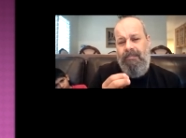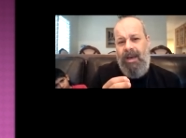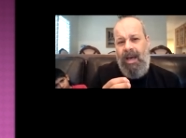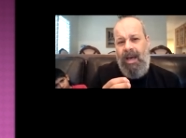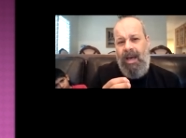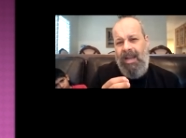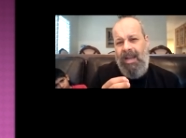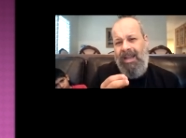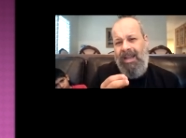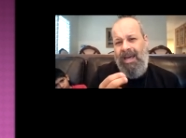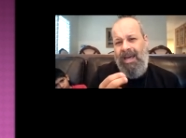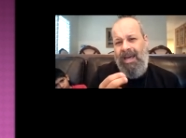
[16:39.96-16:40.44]

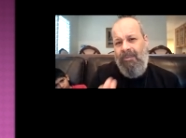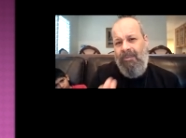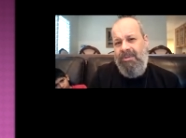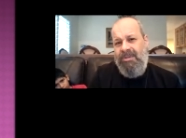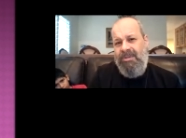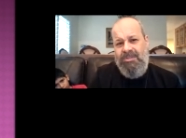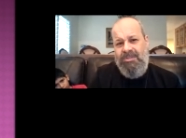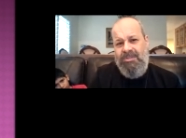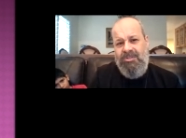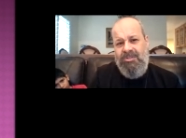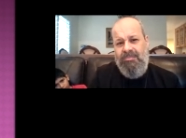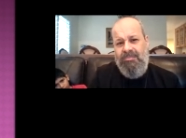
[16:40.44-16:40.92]
allowed
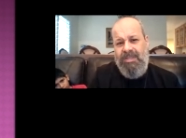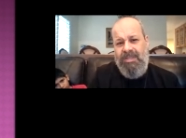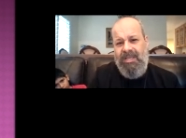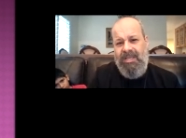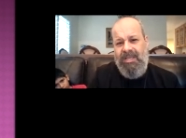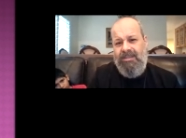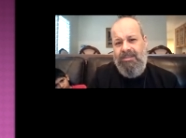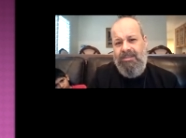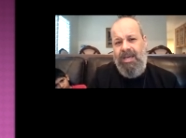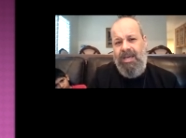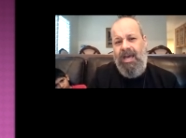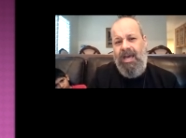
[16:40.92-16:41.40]
this to be
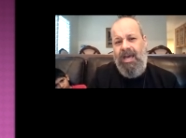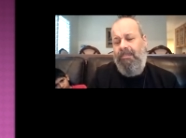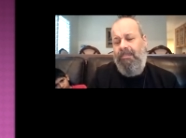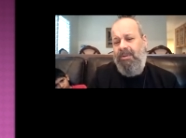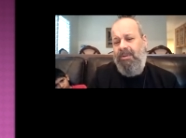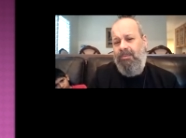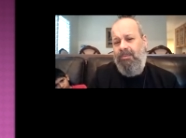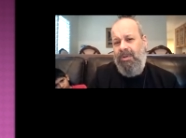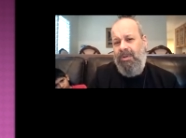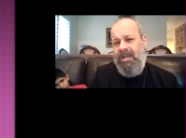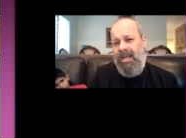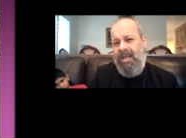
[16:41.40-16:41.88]
to
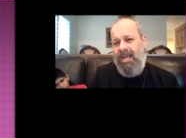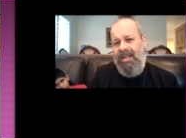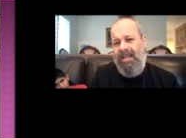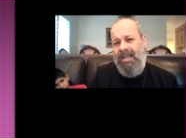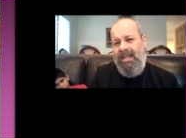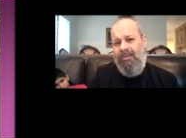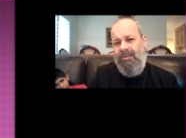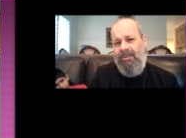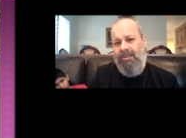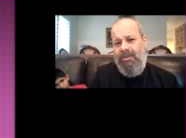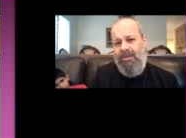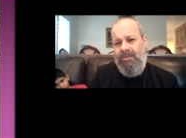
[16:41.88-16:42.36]
happen? What
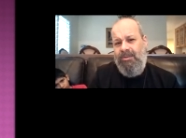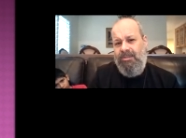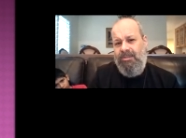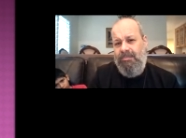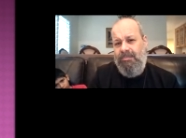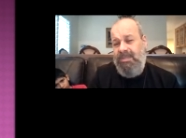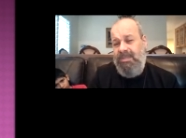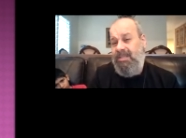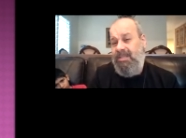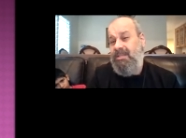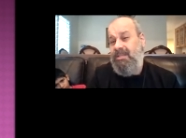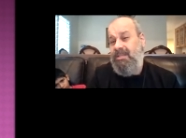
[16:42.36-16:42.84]
allowed her to
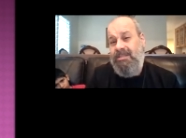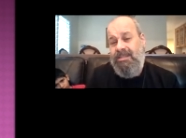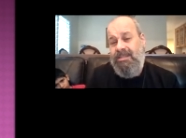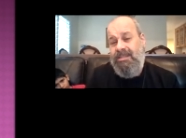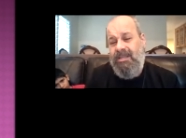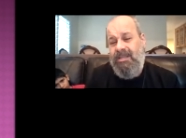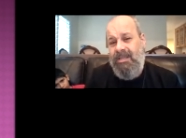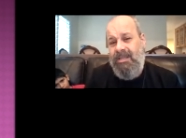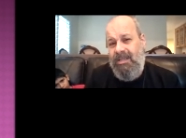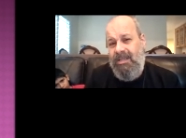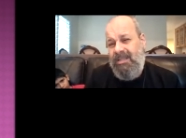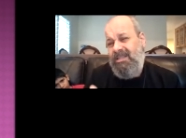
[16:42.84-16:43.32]
be this
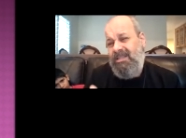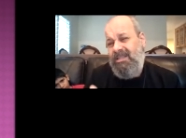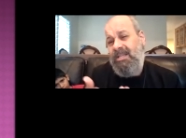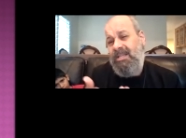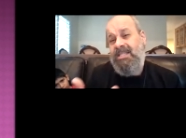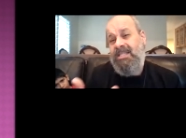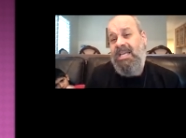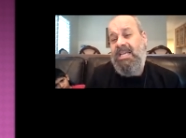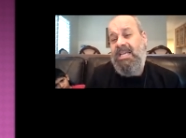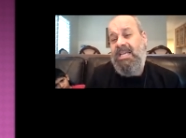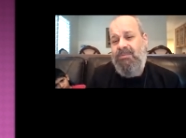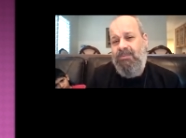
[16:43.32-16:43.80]

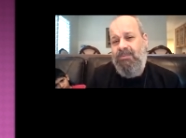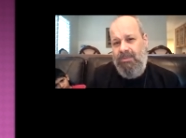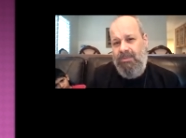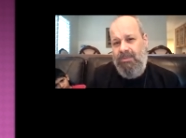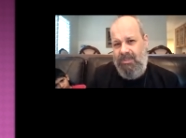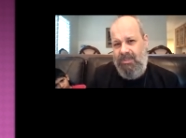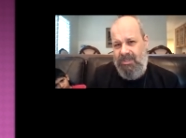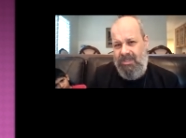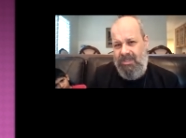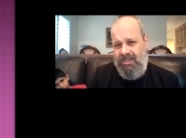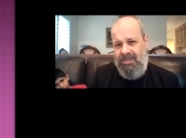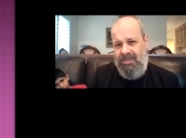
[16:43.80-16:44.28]

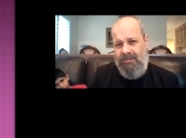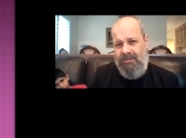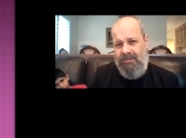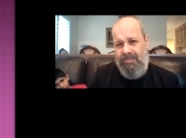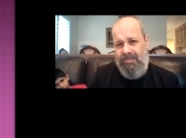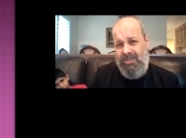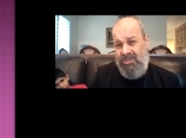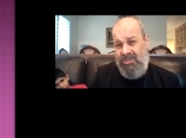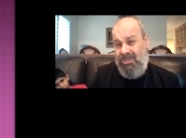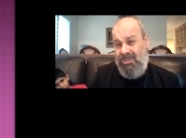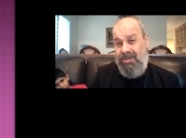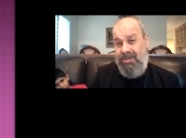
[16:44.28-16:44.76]
successful in her
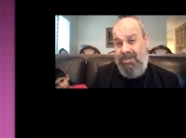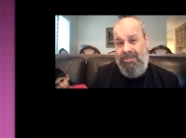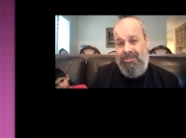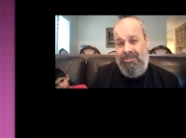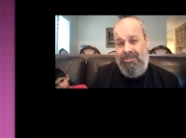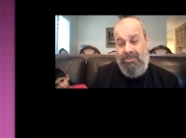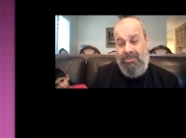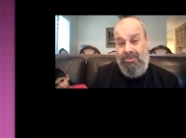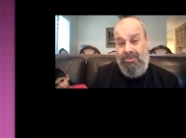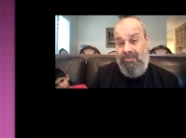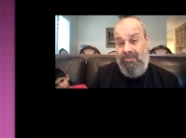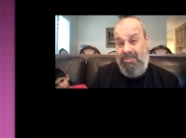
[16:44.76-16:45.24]
missionary
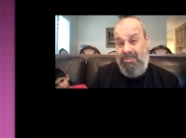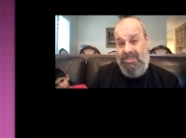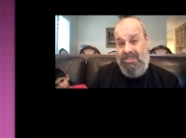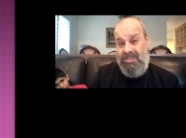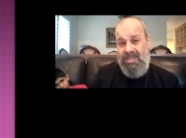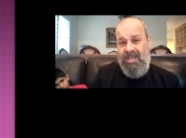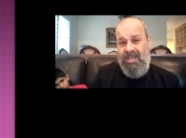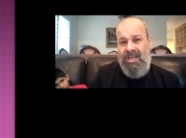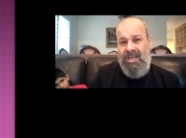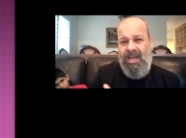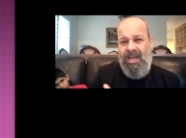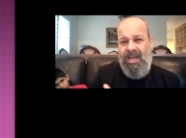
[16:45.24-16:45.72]
service
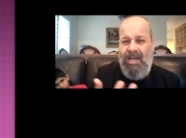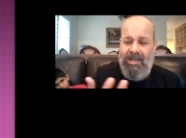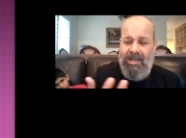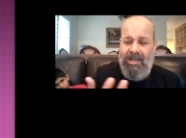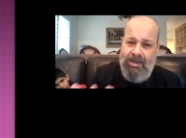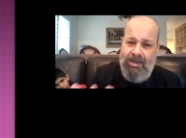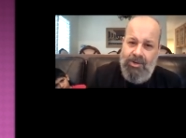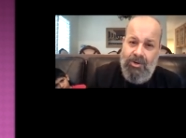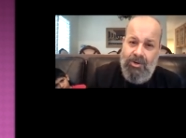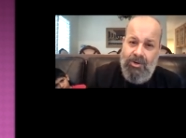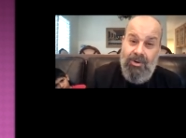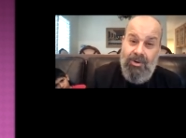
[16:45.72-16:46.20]
and
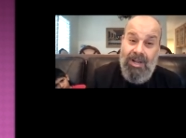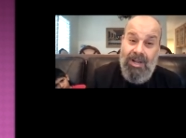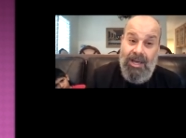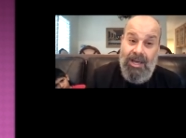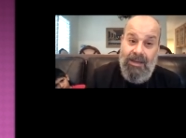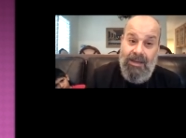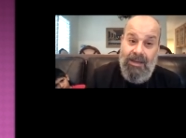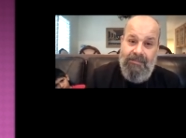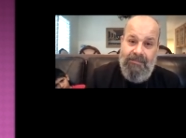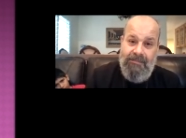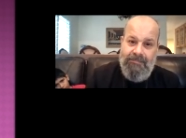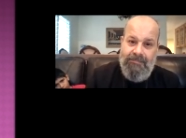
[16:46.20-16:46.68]
in her
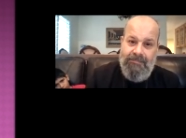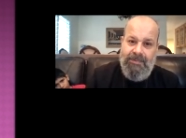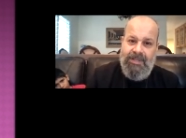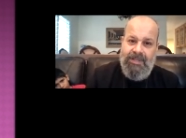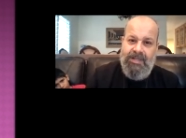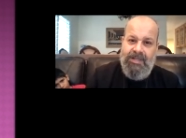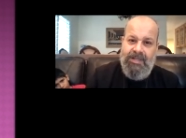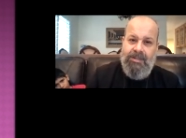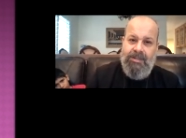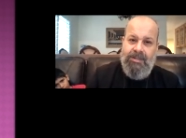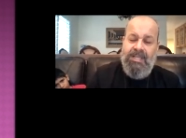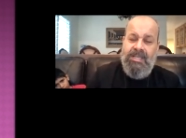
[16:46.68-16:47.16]
life
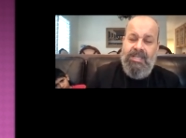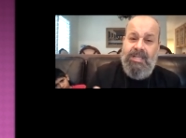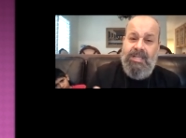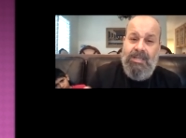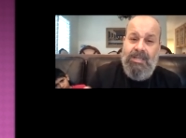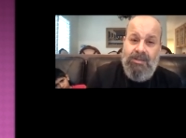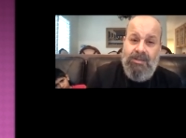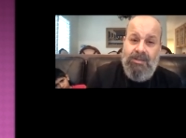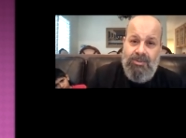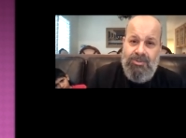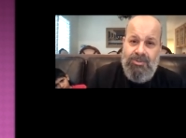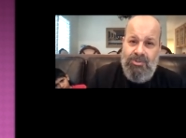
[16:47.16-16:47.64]
and
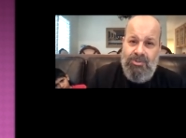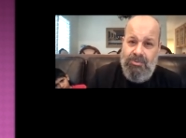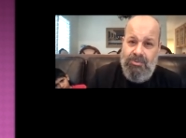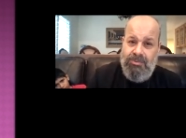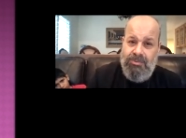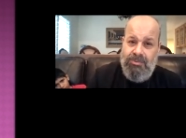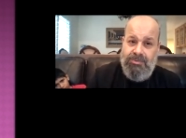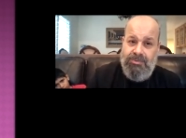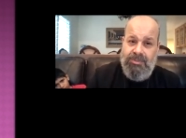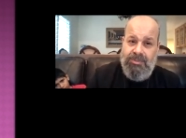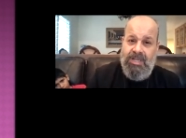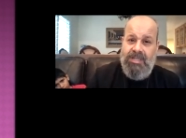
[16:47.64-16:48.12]
leading her
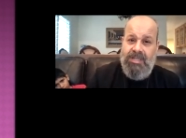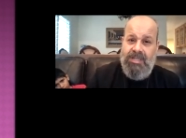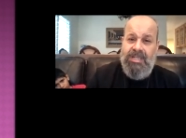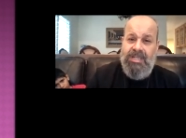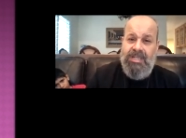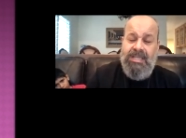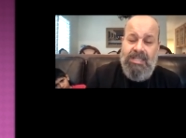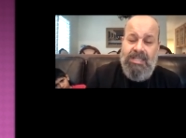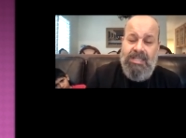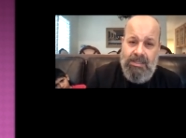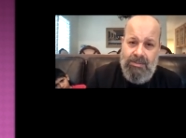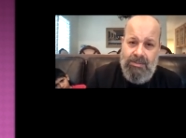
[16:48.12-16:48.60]
children and
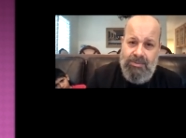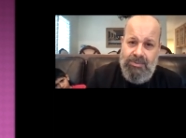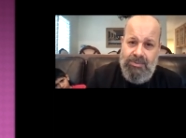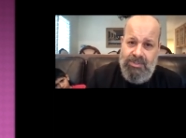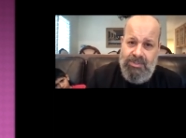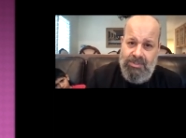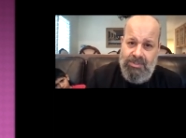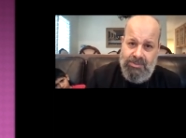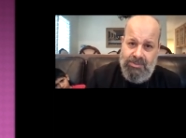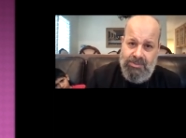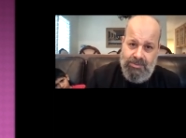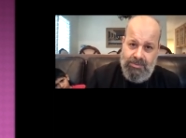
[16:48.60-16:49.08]
leading her
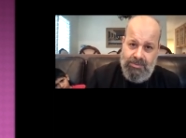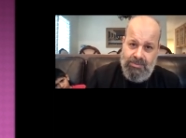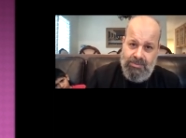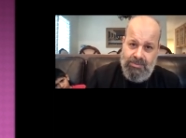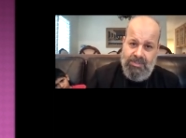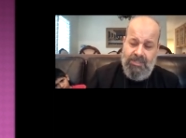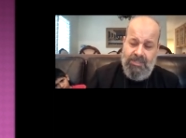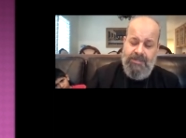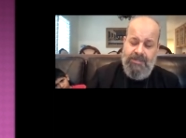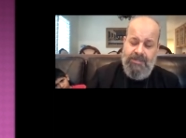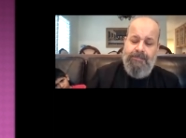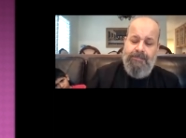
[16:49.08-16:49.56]
sisters
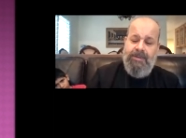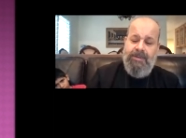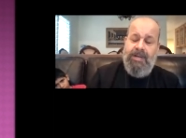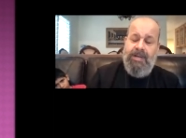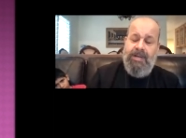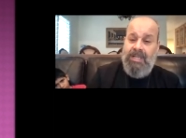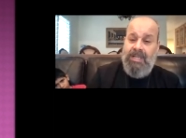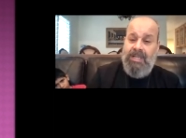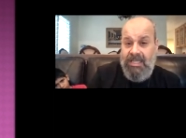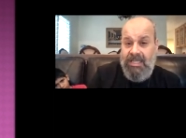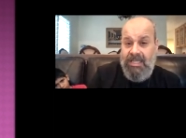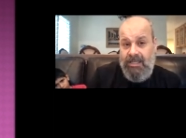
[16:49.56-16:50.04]

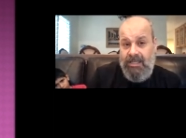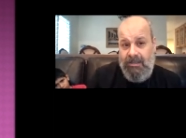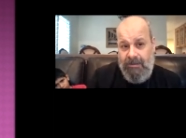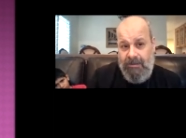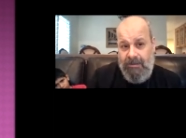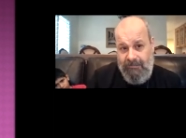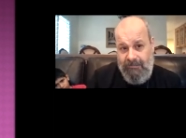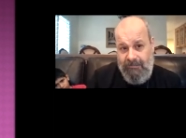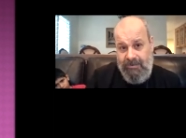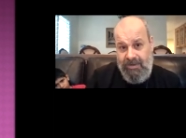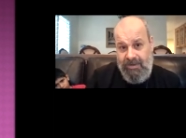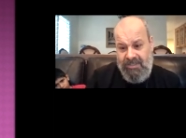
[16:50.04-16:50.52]
and leading
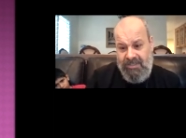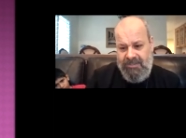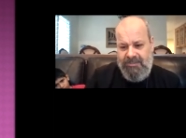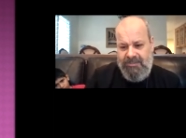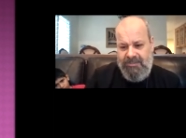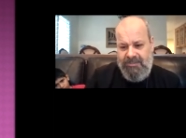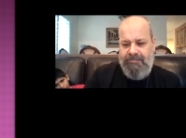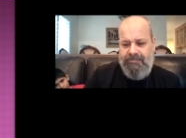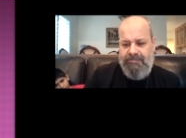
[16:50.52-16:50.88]
her friends?